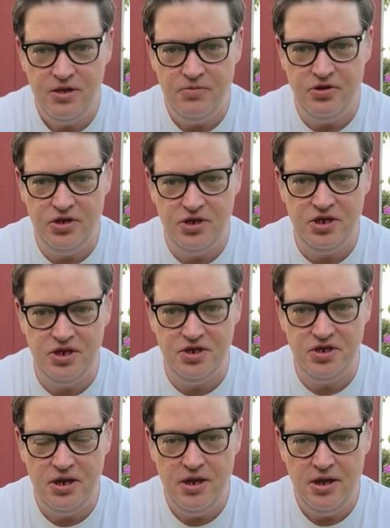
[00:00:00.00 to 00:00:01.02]
But this
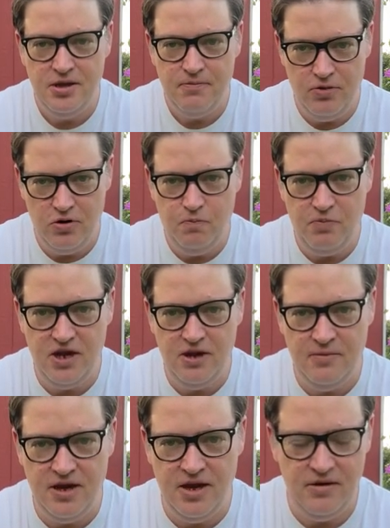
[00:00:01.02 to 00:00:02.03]
is
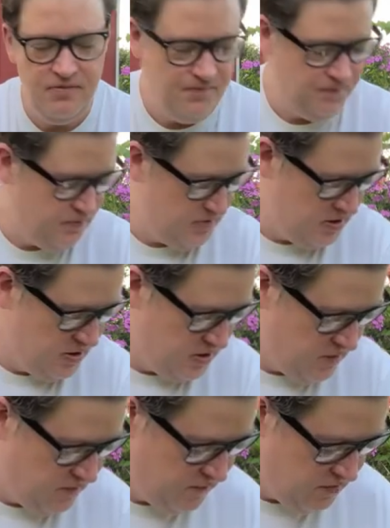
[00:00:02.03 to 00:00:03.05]
Propane Man
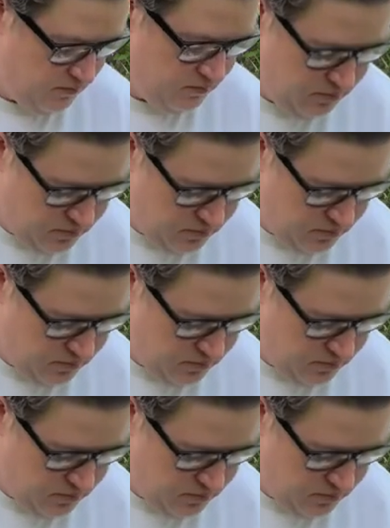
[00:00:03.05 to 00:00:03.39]
from